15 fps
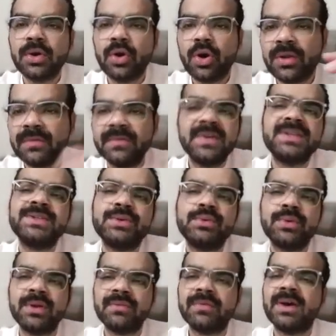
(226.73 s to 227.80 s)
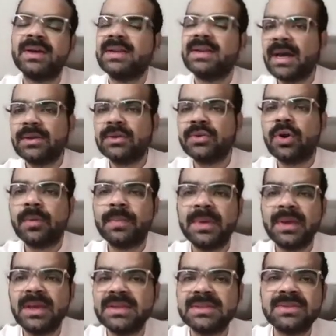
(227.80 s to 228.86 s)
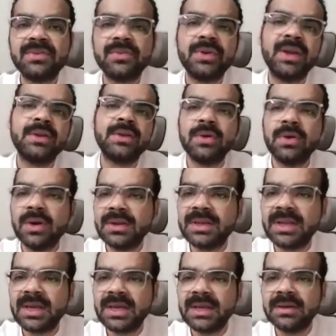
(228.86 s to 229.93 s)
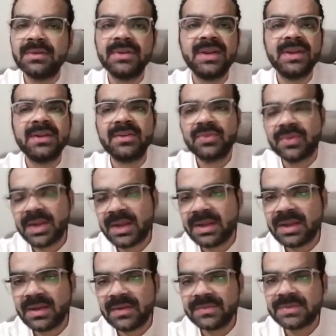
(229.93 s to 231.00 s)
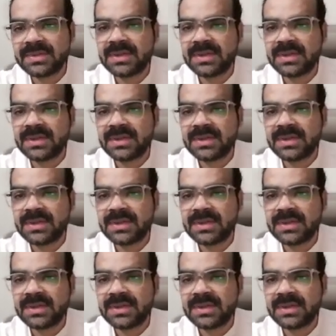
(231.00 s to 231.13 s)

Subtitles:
on which you can write ad copies, create content, create creatives,